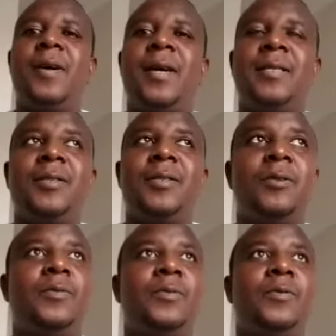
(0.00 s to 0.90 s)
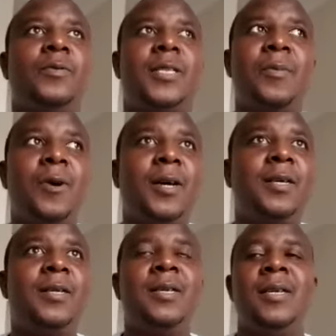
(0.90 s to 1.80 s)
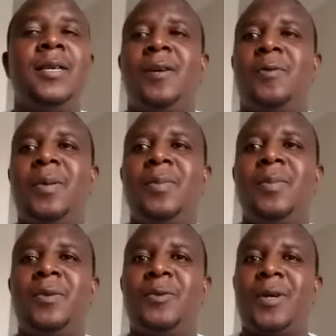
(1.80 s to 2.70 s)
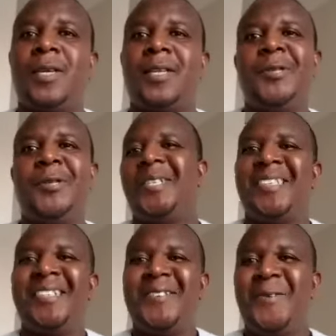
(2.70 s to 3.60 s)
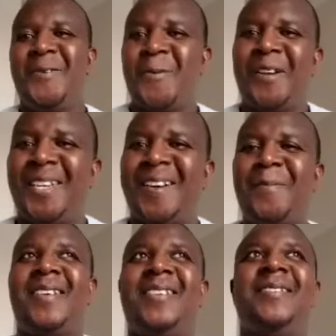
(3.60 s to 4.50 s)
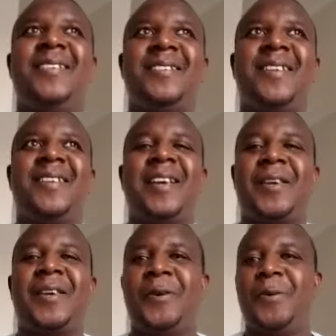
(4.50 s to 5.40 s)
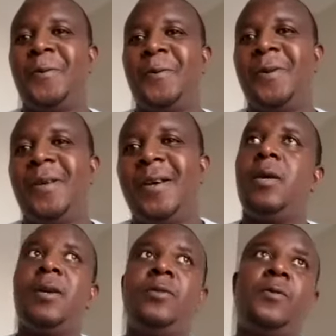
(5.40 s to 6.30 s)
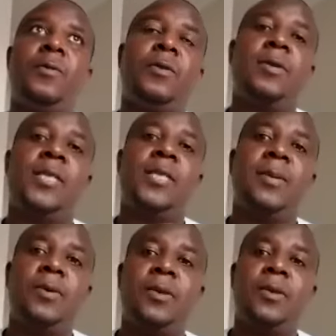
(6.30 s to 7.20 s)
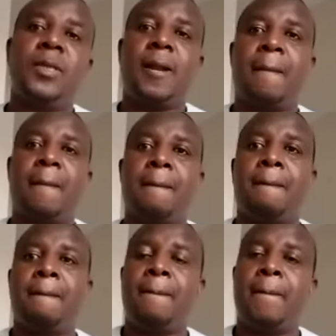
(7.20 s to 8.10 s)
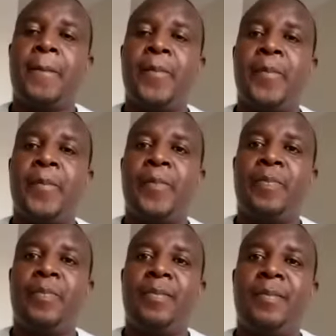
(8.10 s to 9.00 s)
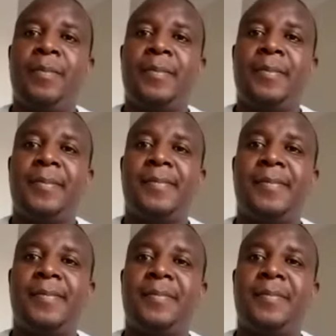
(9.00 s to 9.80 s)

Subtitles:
So do you have any advice for someone, maybe to other children who wants to become like you, or maybe they want to follow the same route?